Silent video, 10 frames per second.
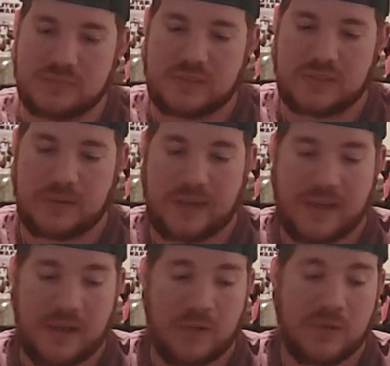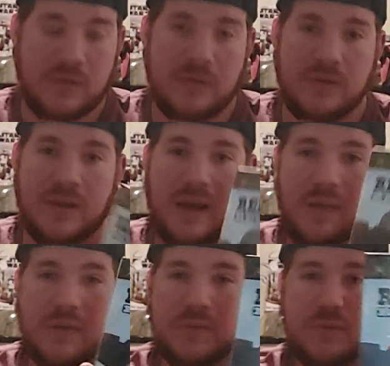So now I
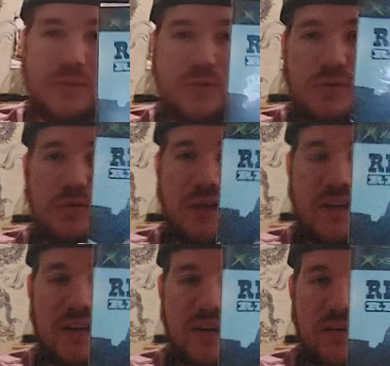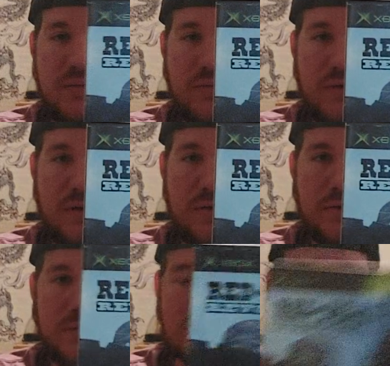want to move to Red Dead
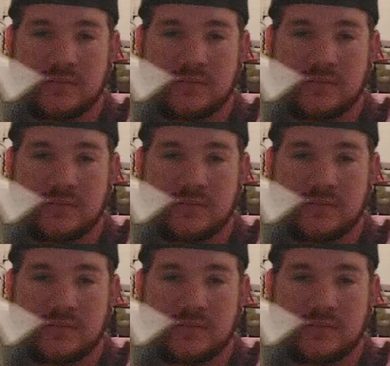Revolver.